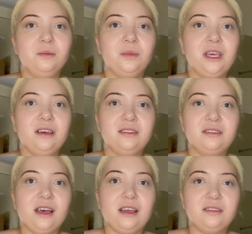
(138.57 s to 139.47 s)
because
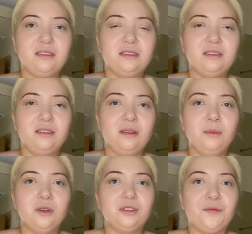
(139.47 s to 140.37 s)
that's the
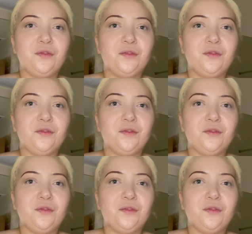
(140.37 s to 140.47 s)
most